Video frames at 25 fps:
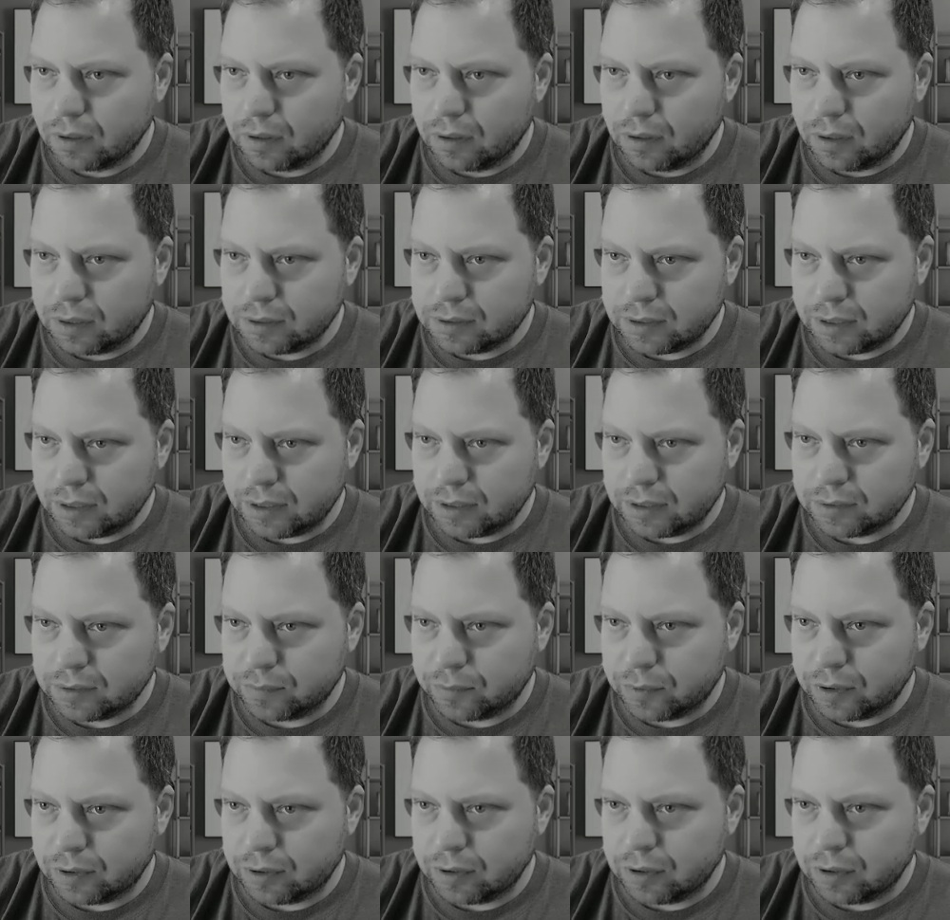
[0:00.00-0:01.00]
This is
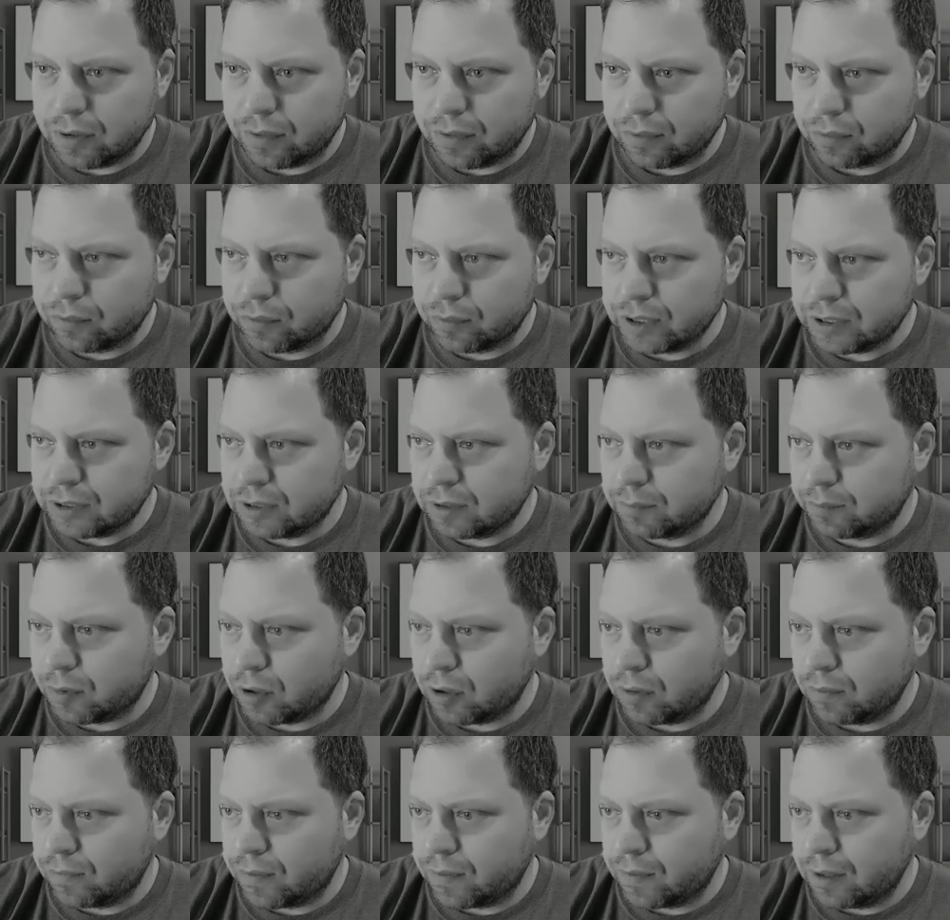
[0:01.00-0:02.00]
what the risk
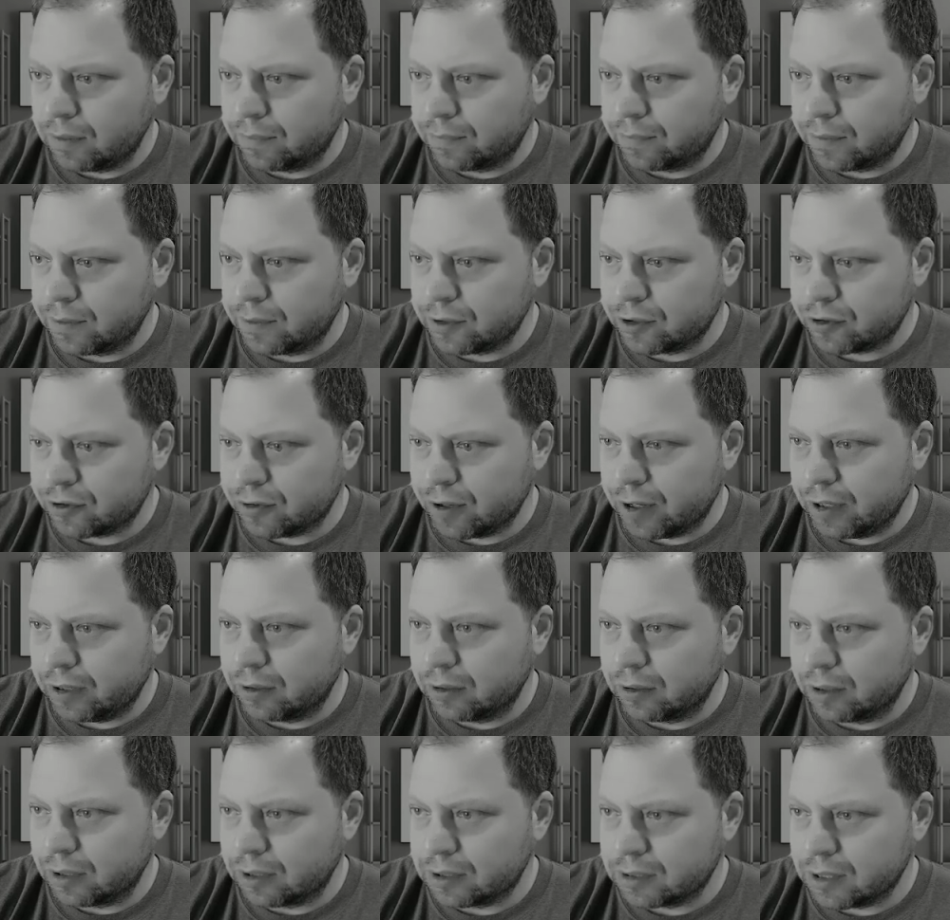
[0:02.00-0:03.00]
profile for this trade
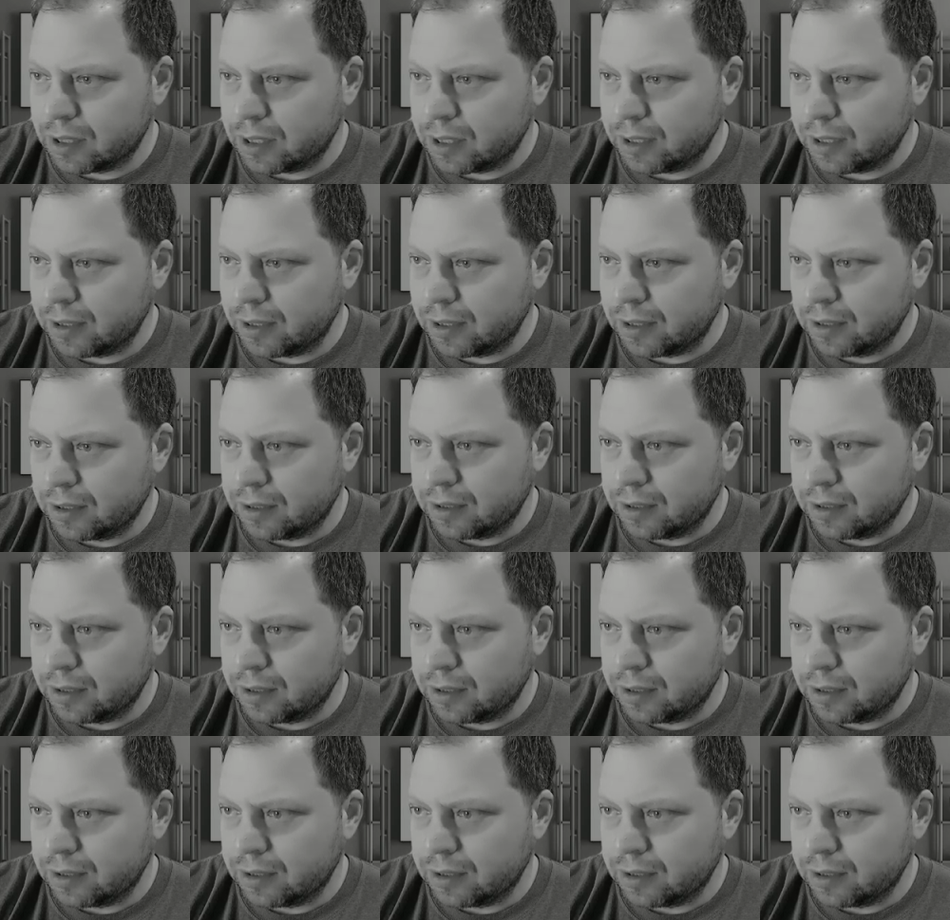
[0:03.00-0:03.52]
looks like.